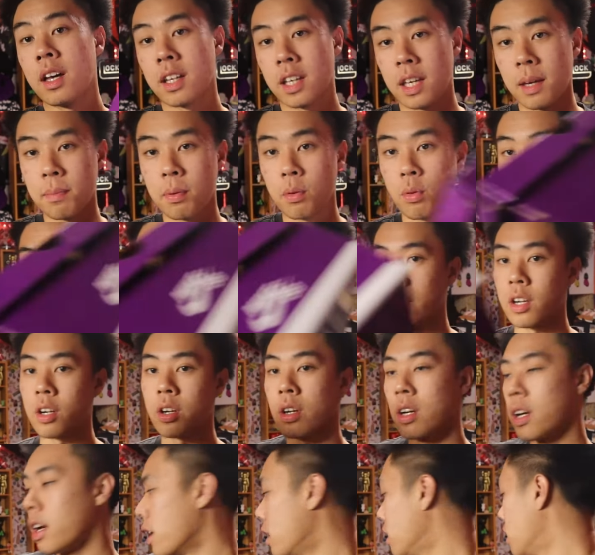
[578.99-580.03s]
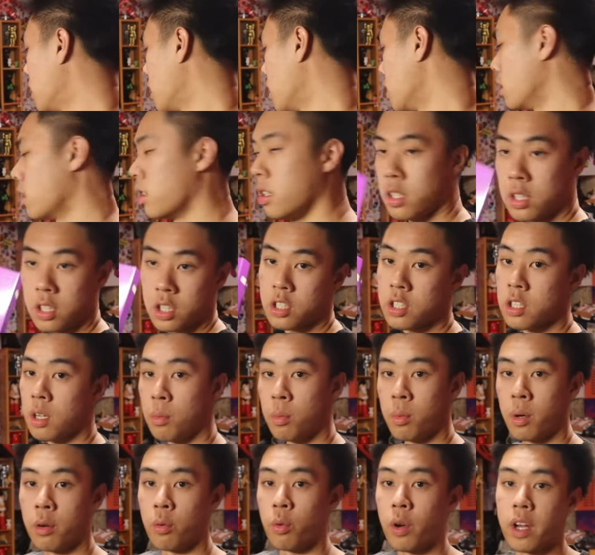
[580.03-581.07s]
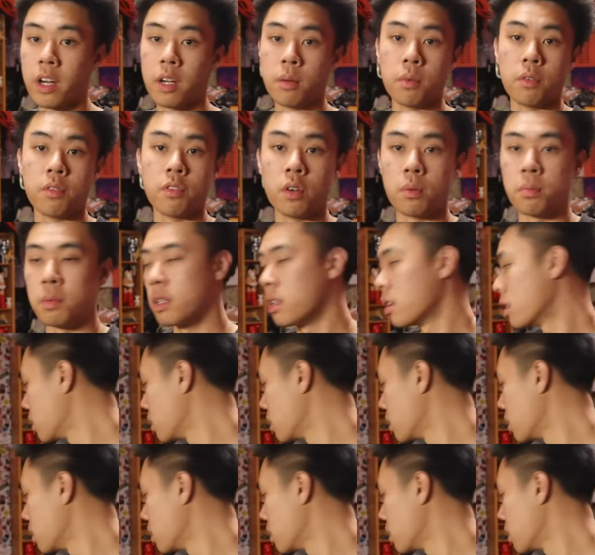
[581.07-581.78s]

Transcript: Keep it right here and then just somewhere random, you feel me?